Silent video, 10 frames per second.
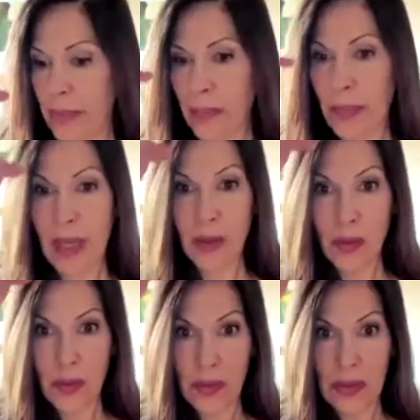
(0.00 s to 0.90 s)
big
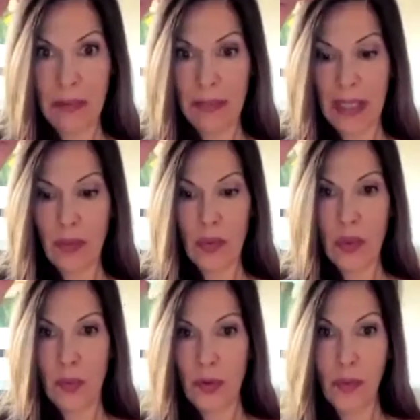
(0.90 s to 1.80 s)
bottles in my
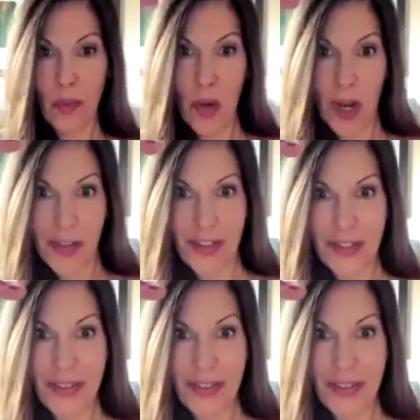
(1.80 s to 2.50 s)
room of water